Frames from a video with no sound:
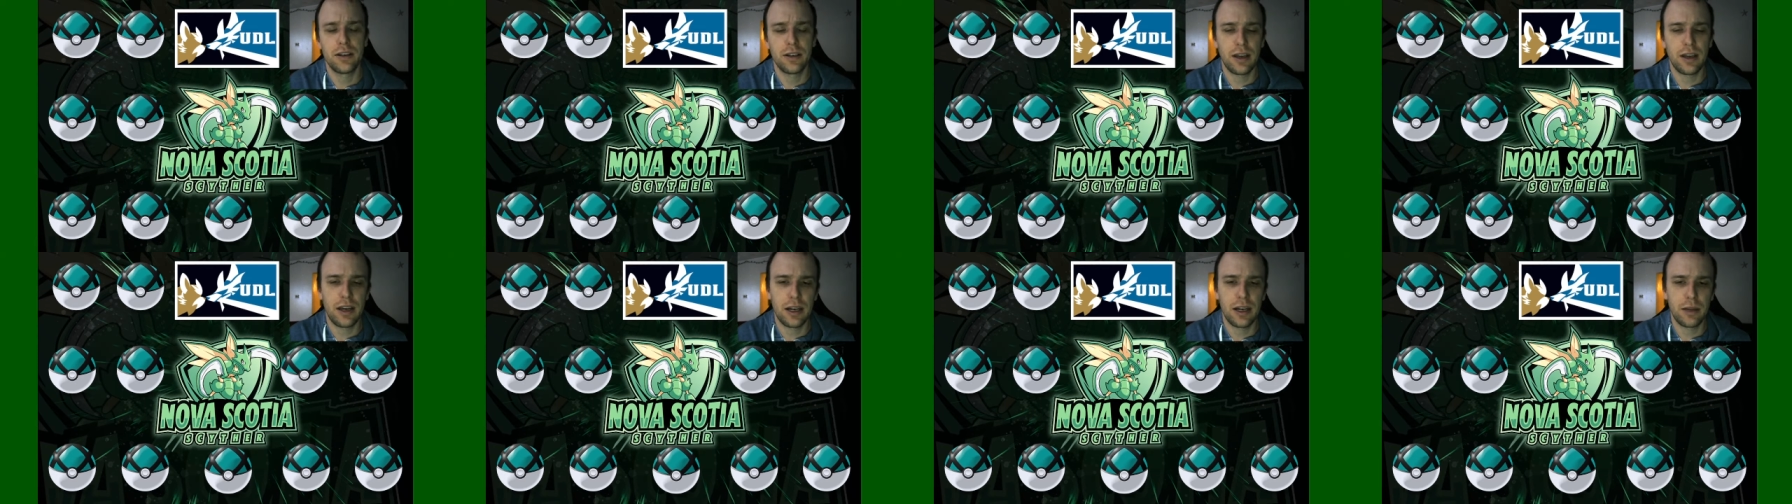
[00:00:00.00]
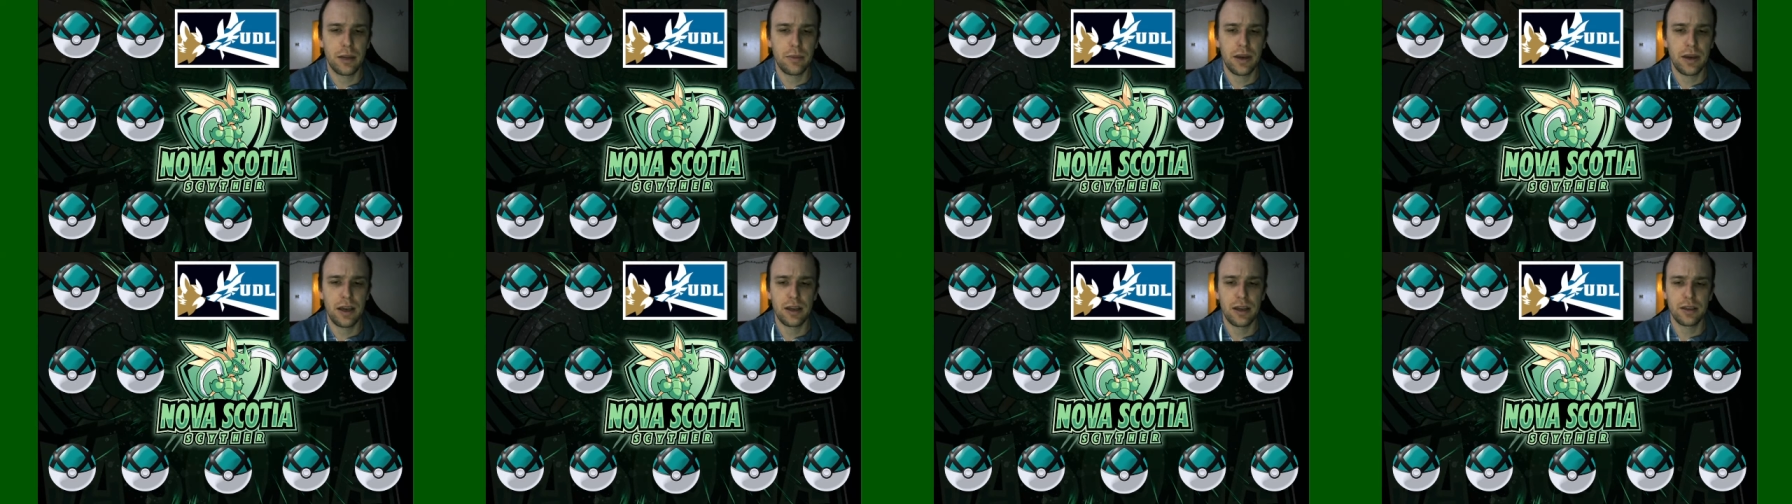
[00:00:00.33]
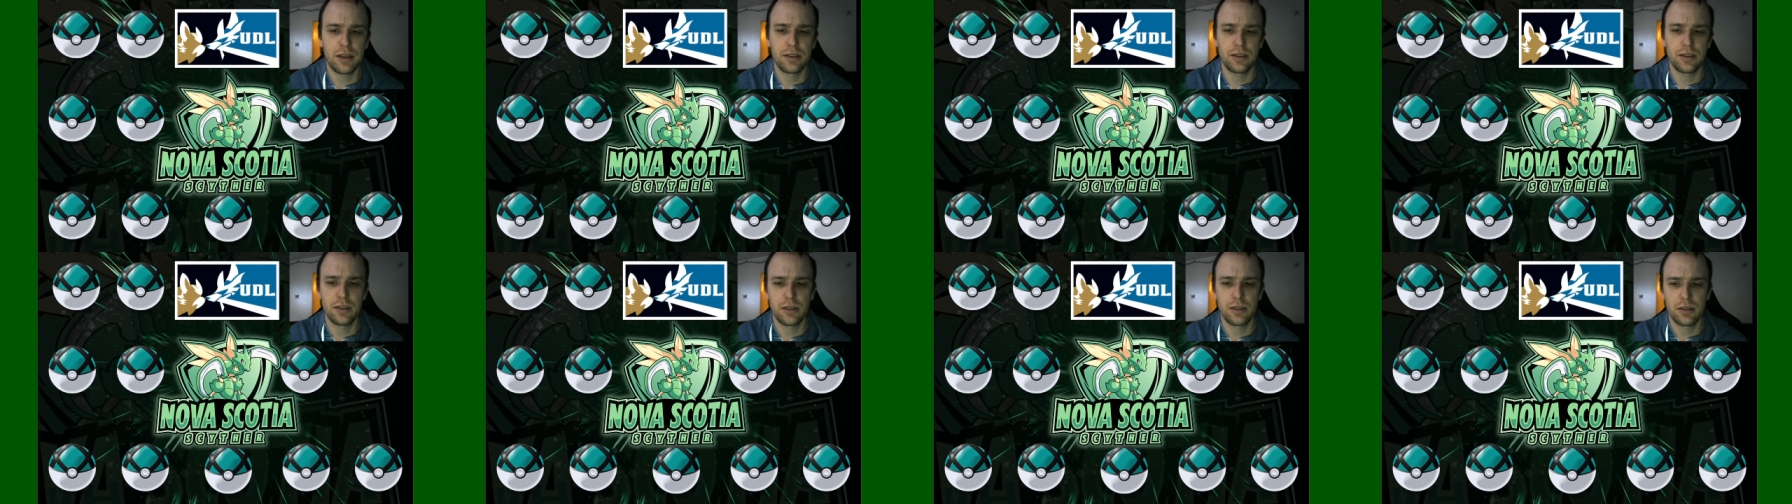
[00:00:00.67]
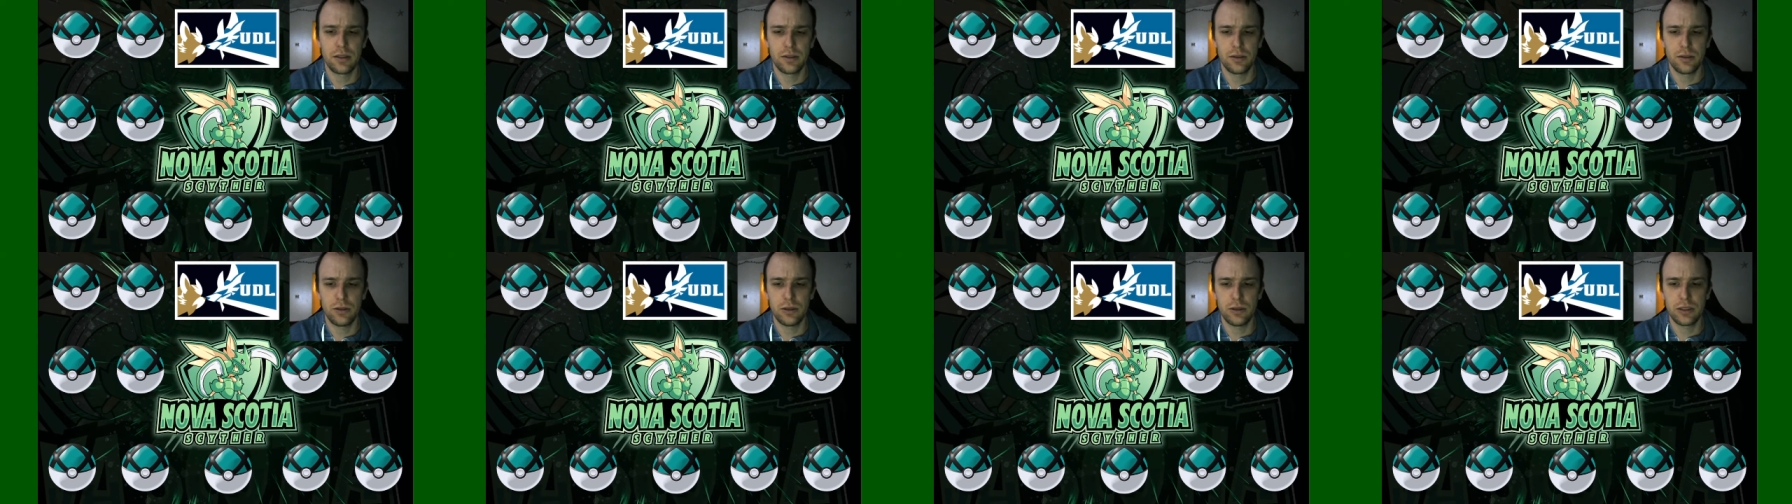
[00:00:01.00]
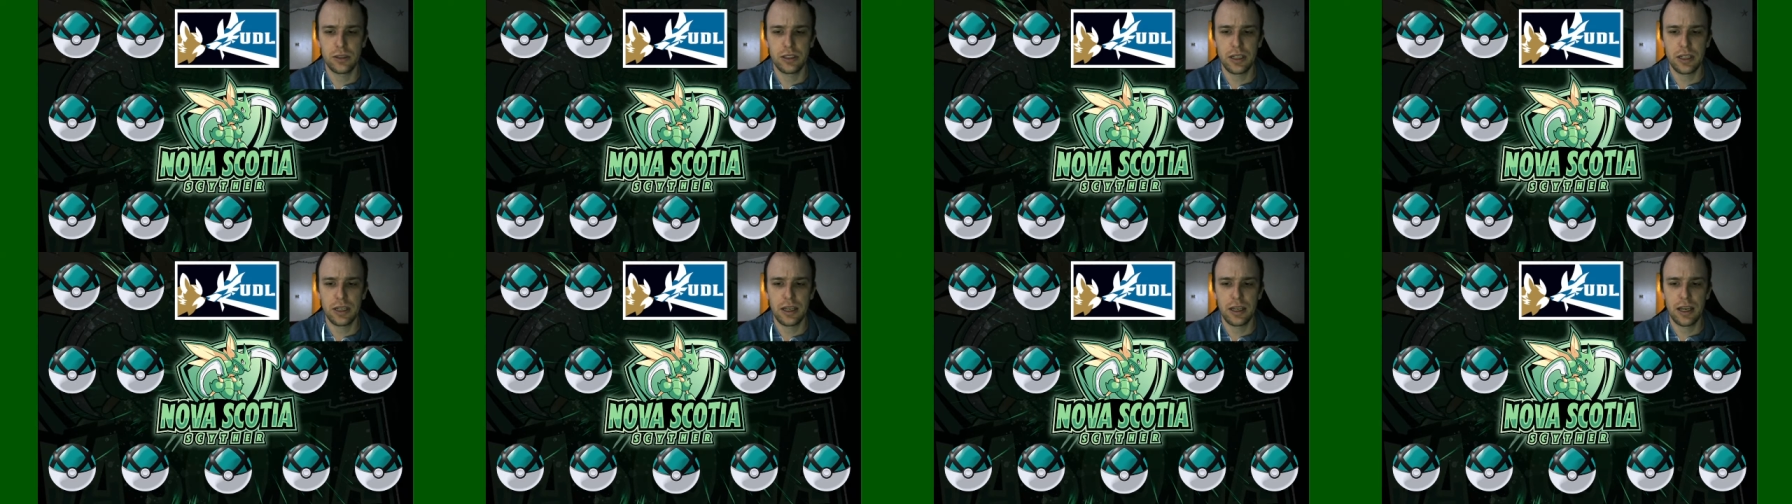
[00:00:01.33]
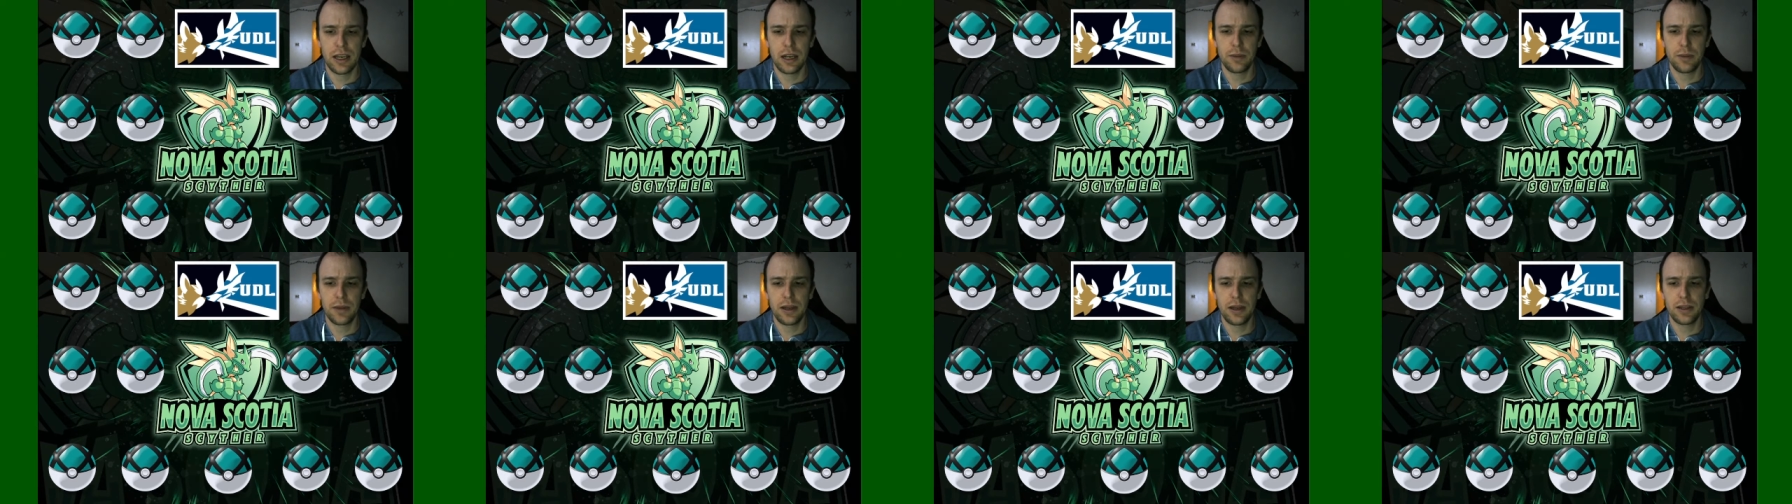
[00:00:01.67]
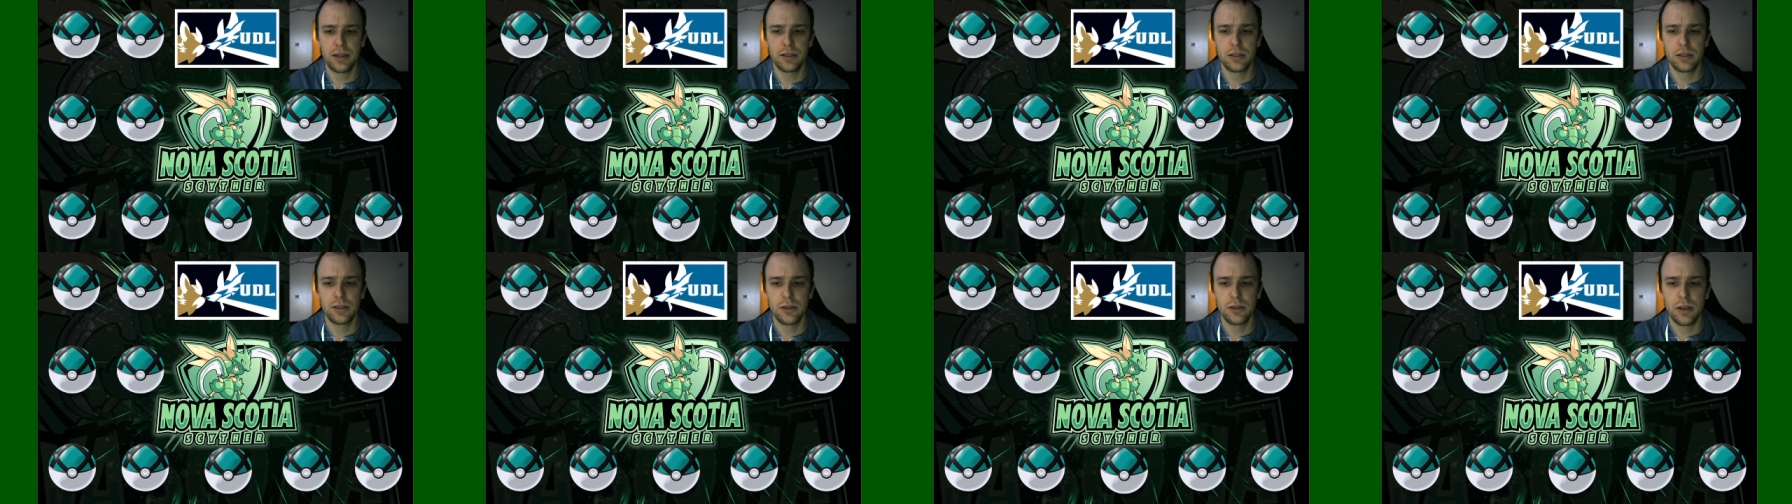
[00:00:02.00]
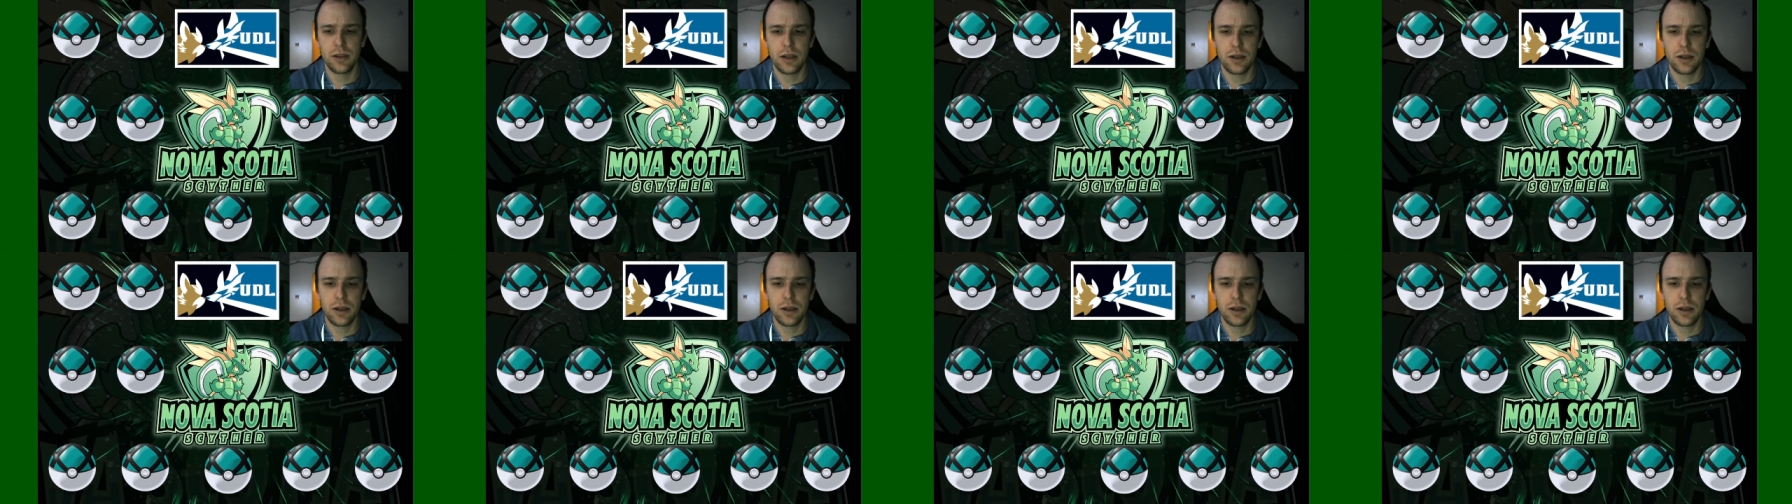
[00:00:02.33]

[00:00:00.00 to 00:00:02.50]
Dynamax or Gigantamax,